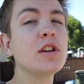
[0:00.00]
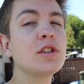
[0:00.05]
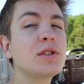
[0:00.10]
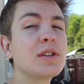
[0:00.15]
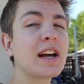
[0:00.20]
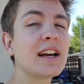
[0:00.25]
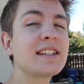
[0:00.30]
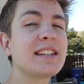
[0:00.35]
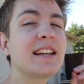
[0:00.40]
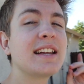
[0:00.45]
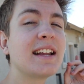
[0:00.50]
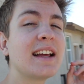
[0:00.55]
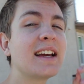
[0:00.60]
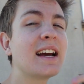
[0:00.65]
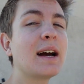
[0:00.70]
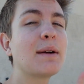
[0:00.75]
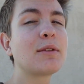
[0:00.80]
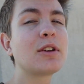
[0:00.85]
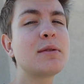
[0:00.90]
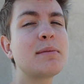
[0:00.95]
So guys, today
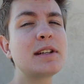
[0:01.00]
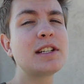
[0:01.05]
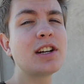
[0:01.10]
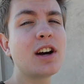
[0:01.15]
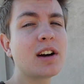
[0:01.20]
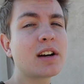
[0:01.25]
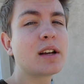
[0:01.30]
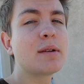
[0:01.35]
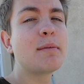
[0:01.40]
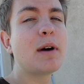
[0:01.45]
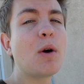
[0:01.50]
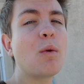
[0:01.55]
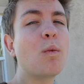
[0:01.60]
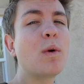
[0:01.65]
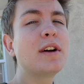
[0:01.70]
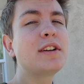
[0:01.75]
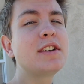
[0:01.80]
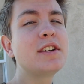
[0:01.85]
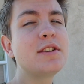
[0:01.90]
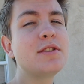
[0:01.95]
I'm going to be talking about
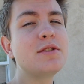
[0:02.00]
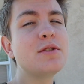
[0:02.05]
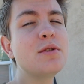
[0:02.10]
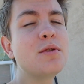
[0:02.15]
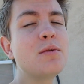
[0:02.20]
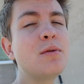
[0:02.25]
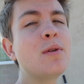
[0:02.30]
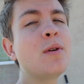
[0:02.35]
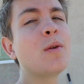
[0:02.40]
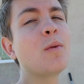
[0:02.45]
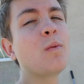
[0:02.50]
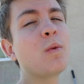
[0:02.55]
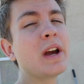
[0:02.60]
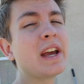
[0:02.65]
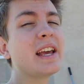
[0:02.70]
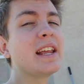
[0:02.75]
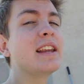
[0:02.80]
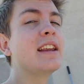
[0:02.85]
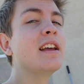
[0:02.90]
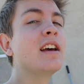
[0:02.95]
what to do
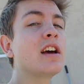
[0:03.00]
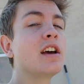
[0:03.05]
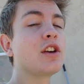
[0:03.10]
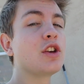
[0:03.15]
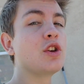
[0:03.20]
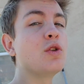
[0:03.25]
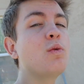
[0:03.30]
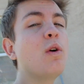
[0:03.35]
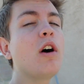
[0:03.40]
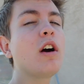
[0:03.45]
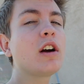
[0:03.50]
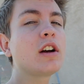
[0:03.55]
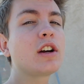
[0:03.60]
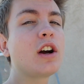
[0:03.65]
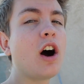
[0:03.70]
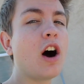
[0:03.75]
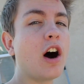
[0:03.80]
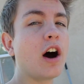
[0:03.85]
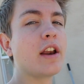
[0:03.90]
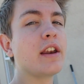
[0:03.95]
when you are
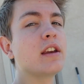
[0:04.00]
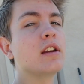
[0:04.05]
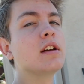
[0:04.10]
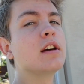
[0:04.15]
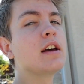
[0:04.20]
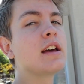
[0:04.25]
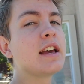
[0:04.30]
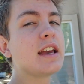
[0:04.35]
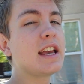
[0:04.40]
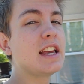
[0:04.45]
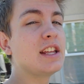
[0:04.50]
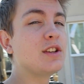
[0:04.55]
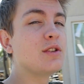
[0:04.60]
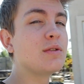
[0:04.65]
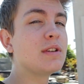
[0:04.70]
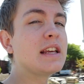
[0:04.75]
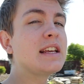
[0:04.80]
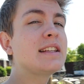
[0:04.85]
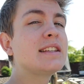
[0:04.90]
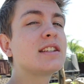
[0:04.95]
gone and you
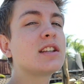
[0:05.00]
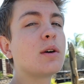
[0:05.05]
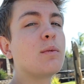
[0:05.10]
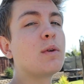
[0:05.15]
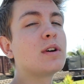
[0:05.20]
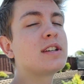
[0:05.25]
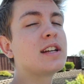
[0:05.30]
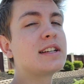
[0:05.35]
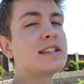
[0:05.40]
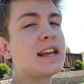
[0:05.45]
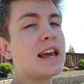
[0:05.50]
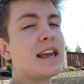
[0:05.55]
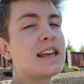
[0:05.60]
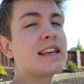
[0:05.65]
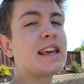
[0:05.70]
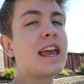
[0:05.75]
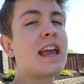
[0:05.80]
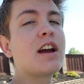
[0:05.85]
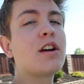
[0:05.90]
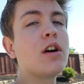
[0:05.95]
need someone to take
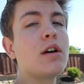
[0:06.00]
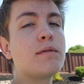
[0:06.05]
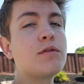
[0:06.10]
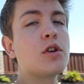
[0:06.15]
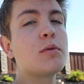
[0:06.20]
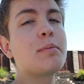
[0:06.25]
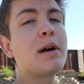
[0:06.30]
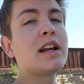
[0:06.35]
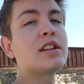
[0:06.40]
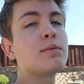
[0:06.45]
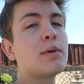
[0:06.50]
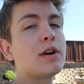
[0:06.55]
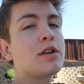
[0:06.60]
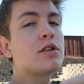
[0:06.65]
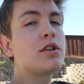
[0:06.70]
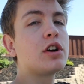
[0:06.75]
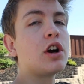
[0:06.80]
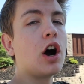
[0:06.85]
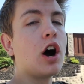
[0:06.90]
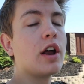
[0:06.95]
care of your pets while
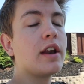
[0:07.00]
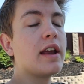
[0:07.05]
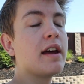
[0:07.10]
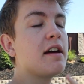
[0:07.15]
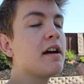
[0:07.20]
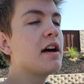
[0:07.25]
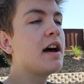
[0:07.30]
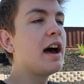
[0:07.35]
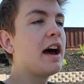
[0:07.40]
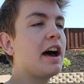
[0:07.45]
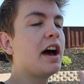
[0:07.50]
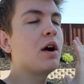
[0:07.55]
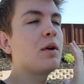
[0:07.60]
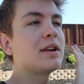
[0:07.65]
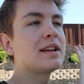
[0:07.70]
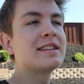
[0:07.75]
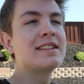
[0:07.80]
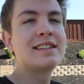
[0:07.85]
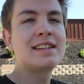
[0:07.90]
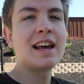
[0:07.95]
you're gone, how
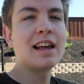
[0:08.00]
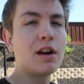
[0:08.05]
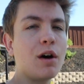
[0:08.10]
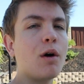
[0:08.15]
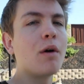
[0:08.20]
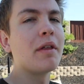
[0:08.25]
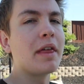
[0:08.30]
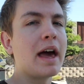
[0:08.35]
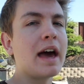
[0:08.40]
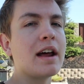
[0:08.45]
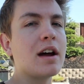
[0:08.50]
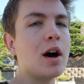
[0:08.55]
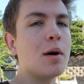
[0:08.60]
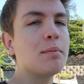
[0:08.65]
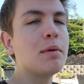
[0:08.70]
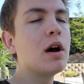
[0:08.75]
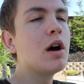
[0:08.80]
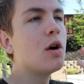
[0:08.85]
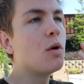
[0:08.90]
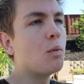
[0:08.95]
to set all that up.
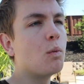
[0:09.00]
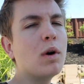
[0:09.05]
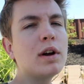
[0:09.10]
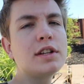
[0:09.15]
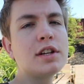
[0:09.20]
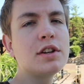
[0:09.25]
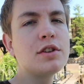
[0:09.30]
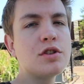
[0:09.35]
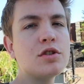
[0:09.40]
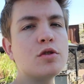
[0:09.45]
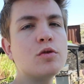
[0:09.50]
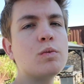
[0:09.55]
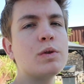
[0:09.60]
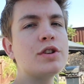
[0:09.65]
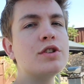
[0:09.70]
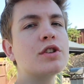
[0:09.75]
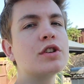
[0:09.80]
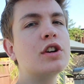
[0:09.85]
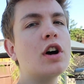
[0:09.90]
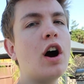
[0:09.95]
What to do
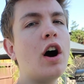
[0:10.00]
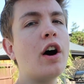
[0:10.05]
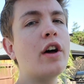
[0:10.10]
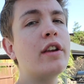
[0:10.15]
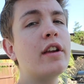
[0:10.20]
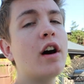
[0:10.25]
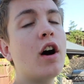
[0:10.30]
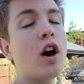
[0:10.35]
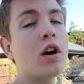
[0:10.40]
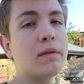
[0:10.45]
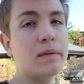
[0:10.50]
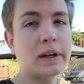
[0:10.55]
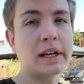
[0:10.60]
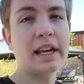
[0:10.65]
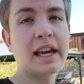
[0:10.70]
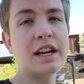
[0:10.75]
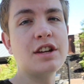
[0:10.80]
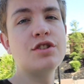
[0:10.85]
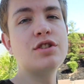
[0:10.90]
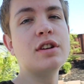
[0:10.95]
when you're gone on
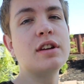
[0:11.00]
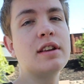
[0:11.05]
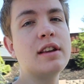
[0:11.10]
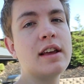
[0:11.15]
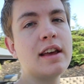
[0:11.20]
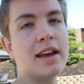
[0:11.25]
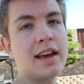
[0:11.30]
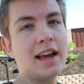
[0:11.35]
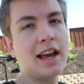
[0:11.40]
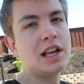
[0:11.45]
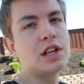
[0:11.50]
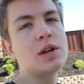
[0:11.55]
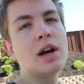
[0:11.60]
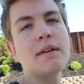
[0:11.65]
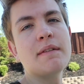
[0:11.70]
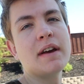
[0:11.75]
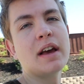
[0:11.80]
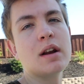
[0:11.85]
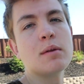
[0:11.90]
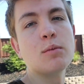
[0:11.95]
vacation and you
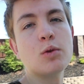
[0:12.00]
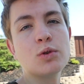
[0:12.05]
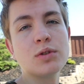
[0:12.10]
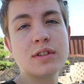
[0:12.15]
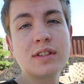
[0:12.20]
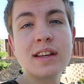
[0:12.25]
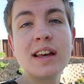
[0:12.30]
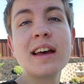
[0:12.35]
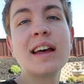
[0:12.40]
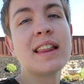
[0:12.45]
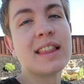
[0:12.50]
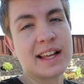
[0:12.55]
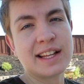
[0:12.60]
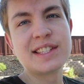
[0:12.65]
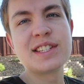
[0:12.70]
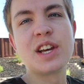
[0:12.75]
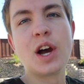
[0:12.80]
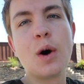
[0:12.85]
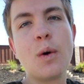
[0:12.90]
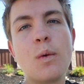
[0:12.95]
have animals.
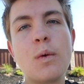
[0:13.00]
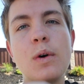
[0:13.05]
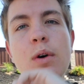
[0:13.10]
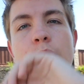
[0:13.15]
Let's go.